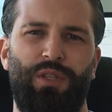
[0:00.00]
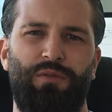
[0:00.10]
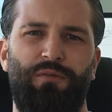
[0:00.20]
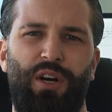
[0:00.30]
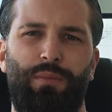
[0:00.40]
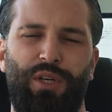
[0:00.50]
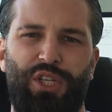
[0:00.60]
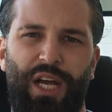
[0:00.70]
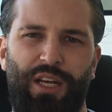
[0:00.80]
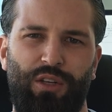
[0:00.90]
is very much
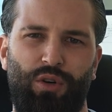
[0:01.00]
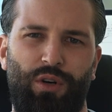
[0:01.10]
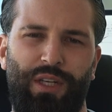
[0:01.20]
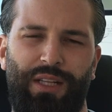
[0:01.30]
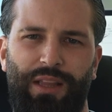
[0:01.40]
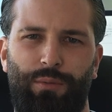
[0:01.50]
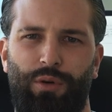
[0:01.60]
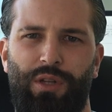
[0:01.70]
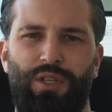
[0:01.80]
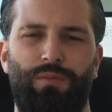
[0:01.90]
hated on and
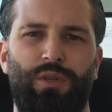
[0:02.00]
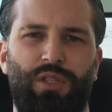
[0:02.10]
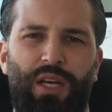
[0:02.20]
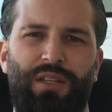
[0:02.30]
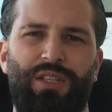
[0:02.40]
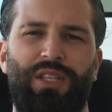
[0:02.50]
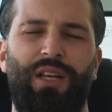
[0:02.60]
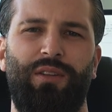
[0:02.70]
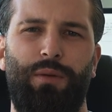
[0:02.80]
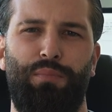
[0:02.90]
liberalism is
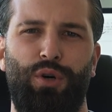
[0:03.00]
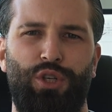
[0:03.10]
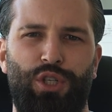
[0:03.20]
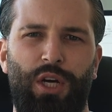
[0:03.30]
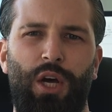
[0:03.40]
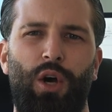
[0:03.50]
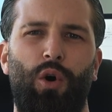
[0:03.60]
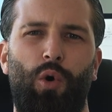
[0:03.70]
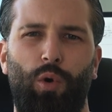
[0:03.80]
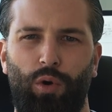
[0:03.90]
insanely pushed
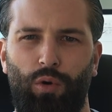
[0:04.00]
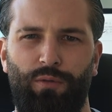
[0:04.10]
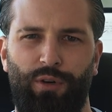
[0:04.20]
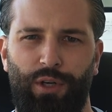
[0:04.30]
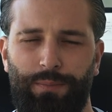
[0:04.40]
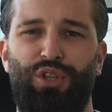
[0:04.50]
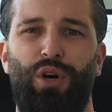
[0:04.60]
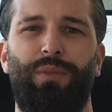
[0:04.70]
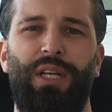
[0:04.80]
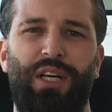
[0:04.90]
all over
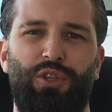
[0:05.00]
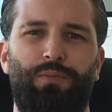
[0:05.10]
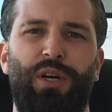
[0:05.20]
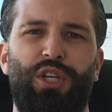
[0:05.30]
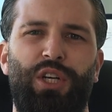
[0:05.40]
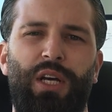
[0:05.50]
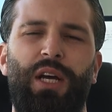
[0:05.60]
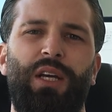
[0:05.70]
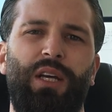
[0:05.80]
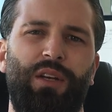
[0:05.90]
Germany, especially
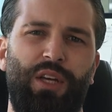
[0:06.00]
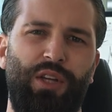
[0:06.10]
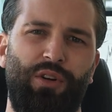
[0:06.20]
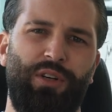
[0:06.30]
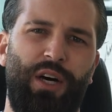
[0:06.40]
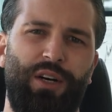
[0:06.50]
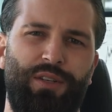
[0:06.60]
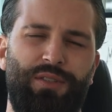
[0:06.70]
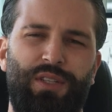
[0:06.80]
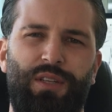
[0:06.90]
in
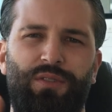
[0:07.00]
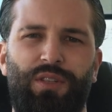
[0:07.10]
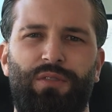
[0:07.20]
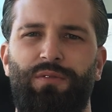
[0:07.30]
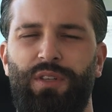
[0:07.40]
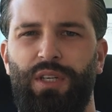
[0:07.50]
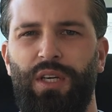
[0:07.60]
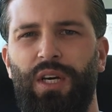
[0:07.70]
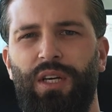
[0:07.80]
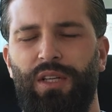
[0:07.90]
kindergartens, in TV,
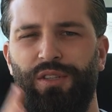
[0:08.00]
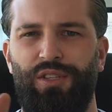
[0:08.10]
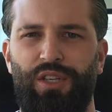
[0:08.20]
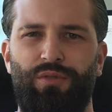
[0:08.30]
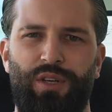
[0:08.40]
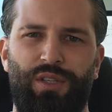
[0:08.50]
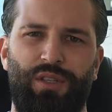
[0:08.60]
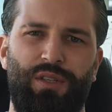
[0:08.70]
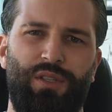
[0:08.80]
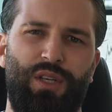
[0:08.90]
in series,
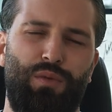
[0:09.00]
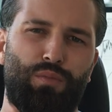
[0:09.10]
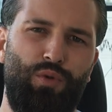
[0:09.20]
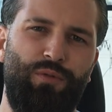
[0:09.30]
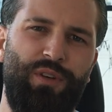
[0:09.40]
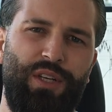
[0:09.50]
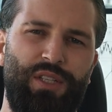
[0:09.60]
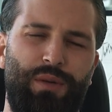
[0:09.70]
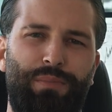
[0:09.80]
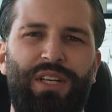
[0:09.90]
in
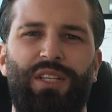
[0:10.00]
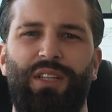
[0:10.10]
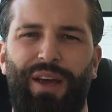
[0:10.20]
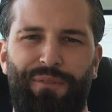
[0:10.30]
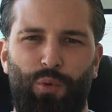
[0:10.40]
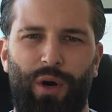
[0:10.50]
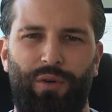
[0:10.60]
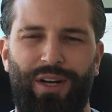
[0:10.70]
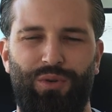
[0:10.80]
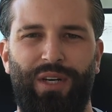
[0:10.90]
movies, and basically everywhere,
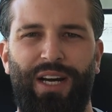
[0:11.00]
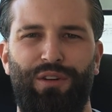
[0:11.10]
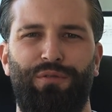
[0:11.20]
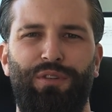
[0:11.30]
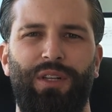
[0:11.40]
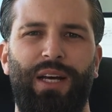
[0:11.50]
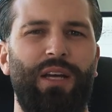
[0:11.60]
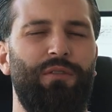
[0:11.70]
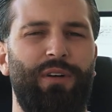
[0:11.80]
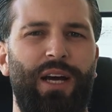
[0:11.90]
right? You kind of feel
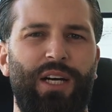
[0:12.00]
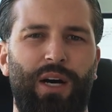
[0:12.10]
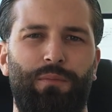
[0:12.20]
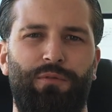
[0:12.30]
like if I come